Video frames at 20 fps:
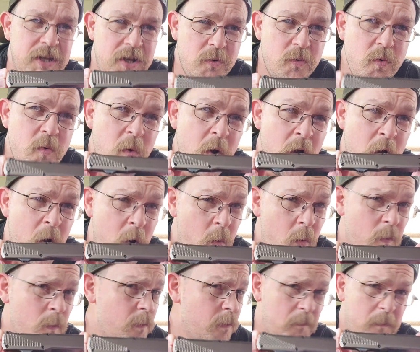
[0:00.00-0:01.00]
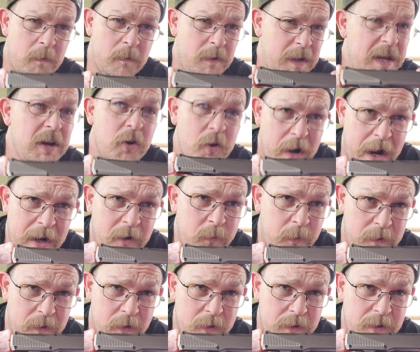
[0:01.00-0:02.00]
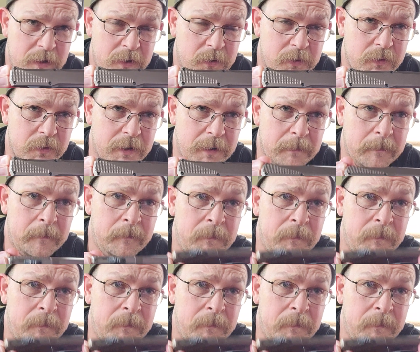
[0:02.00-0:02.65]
you interact with your children,